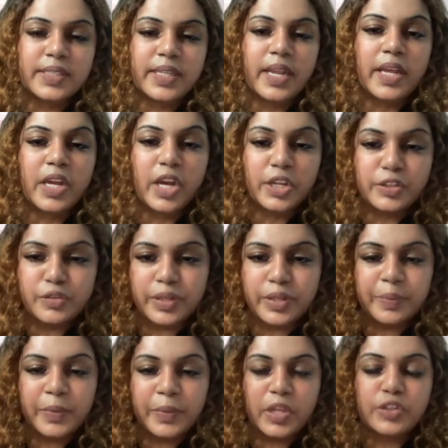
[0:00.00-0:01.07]
is that a
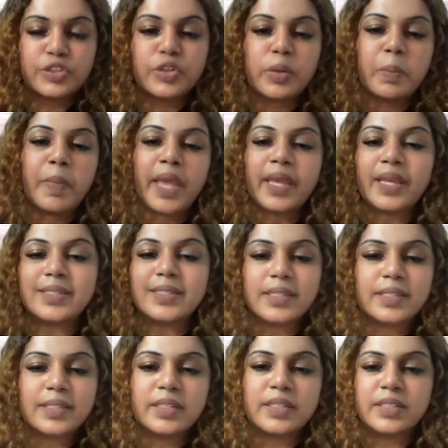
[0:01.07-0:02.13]
country should make
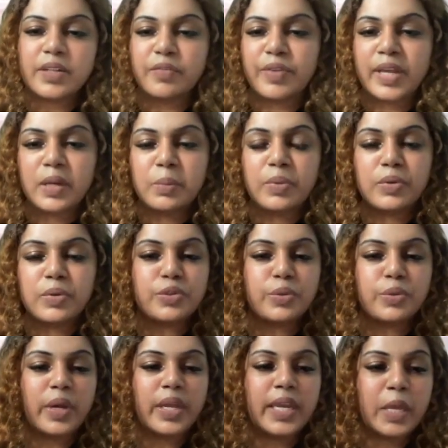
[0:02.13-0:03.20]
assistance available
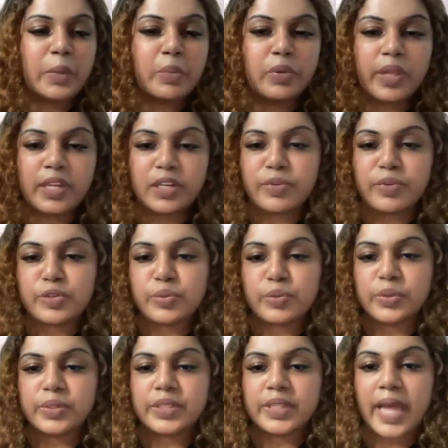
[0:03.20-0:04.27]
to enable
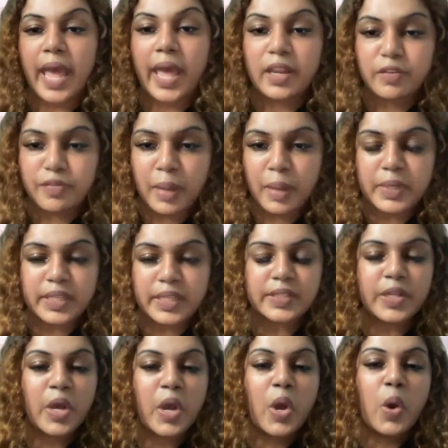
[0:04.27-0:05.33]
individuals and
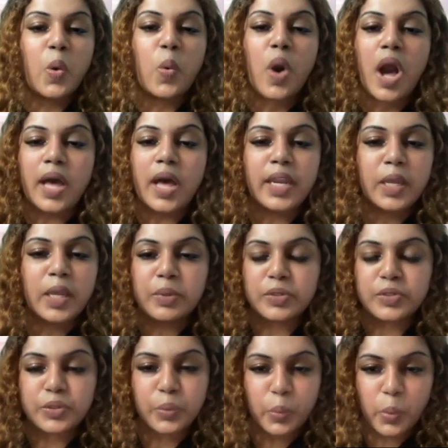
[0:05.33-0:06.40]
families who are
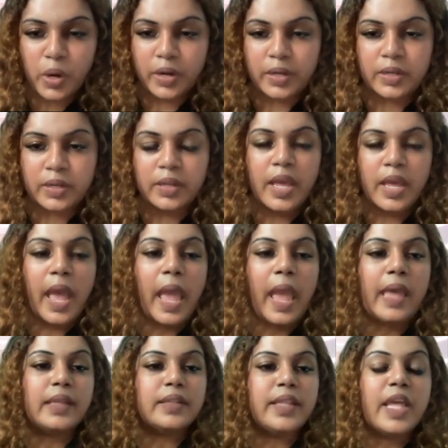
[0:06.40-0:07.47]
unable to work.
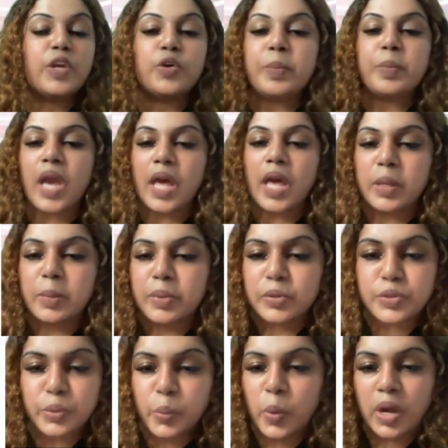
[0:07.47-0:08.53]
And they could be
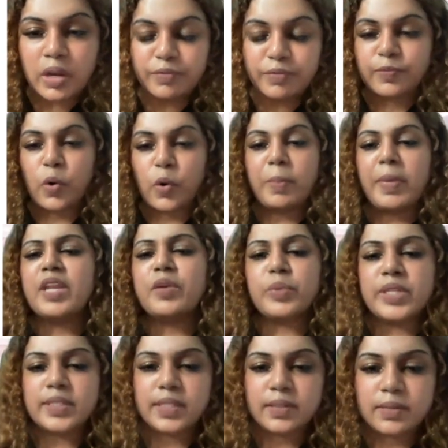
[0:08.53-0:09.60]
unable to work for many
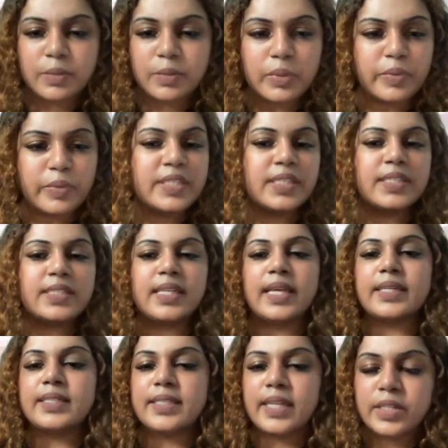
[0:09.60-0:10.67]
reasons, reasons
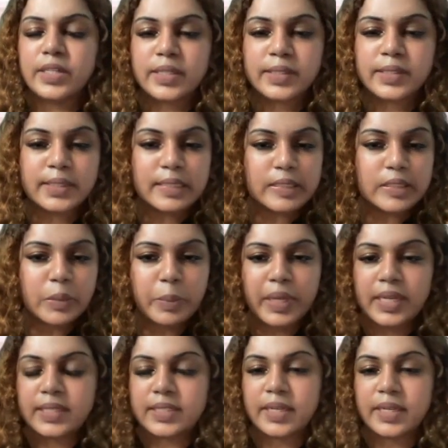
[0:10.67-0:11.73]
like sickness,
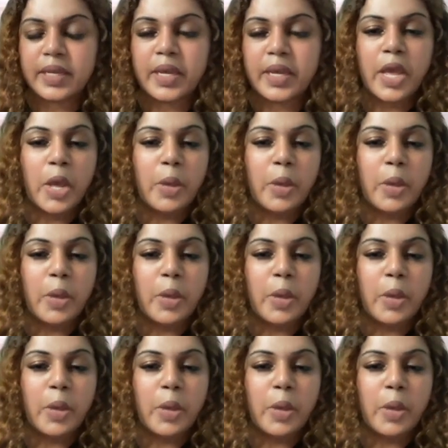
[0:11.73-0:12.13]
disability,